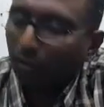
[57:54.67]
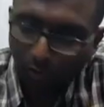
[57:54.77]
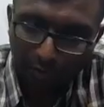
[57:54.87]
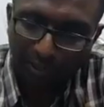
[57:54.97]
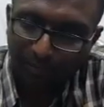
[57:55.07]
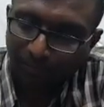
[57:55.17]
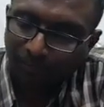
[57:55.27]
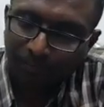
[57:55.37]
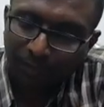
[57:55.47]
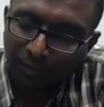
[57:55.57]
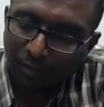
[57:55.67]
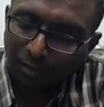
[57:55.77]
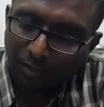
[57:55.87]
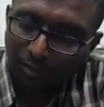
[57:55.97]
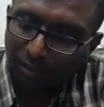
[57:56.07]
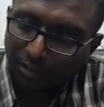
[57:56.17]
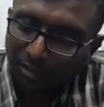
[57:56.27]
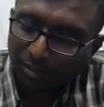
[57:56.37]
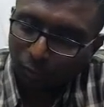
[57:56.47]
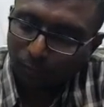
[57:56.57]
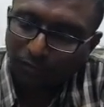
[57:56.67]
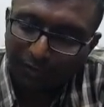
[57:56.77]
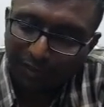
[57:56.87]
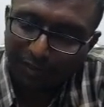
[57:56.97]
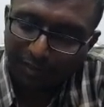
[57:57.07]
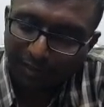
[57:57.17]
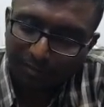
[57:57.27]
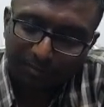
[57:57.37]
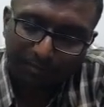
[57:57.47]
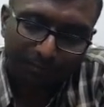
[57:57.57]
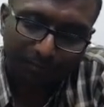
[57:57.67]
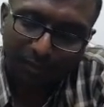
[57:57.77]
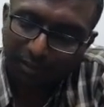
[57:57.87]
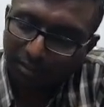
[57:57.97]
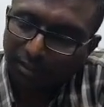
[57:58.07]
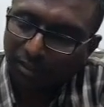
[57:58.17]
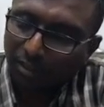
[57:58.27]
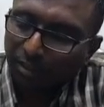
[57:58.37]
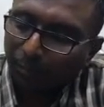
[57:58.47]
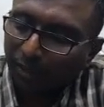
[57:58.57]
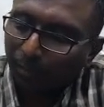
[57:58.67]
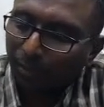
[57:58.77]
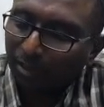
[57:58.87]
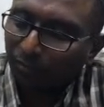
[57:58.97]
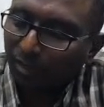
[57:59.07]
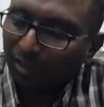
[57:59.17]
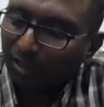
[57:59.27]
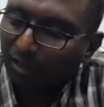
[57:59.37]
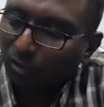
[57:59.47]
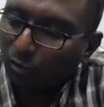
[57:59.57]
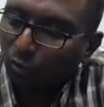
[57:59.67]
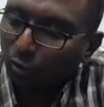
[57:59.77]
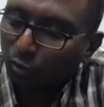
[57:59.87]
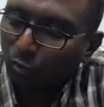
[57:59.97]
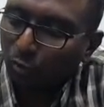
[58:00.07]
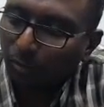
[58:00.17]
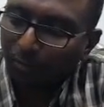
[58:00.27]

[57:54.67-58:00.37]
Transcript: Okay, right, rupees 500, I think. Payable in one year to those who